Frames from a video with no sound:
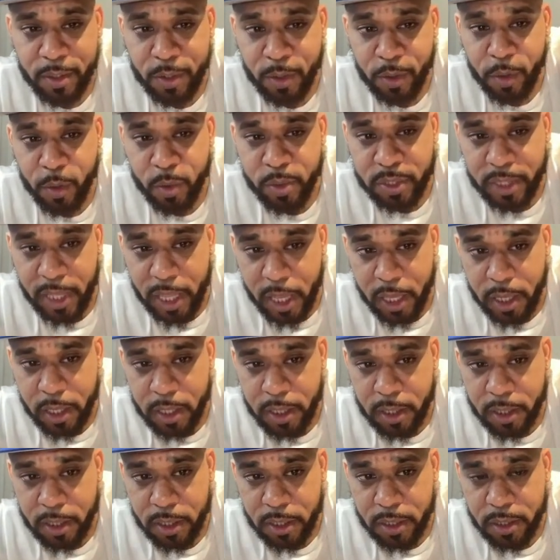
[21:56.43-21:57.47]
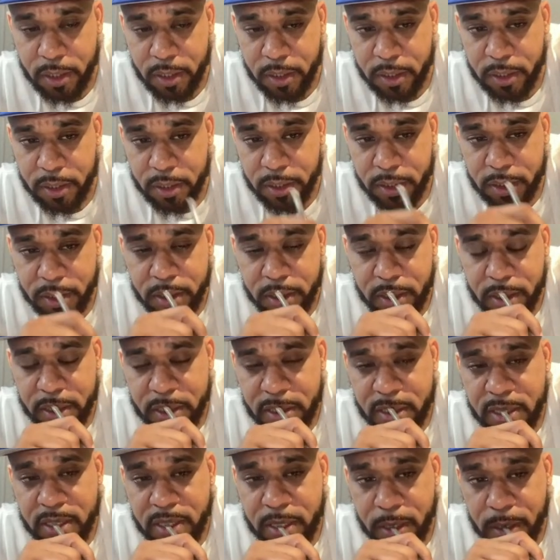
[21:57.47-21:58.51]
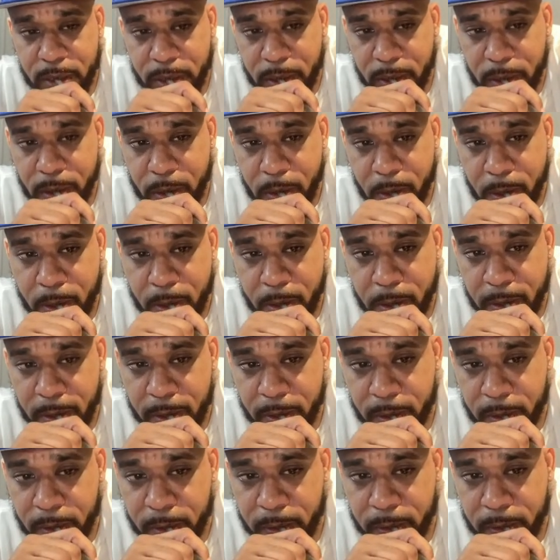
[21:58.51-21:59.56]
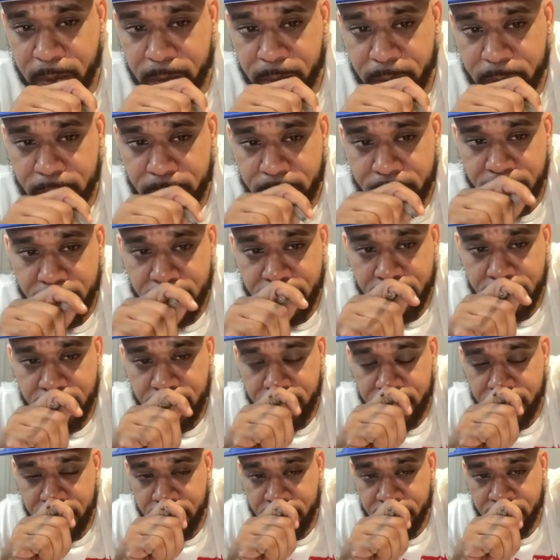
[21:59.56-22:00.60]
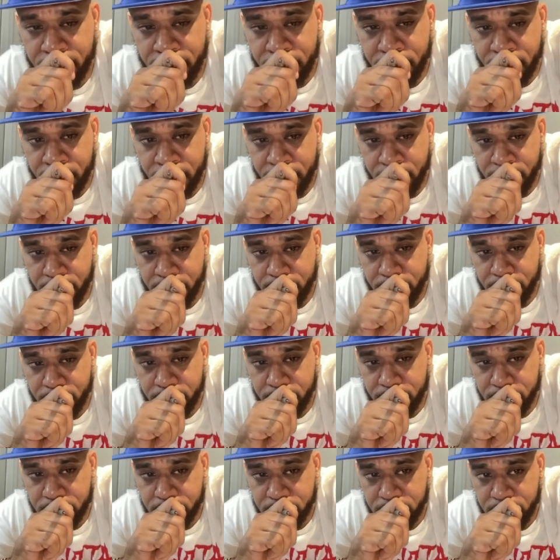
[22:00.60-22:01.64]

Ask cousin. Ask, there's plenty of videos. His cousins, personal family members talk about this.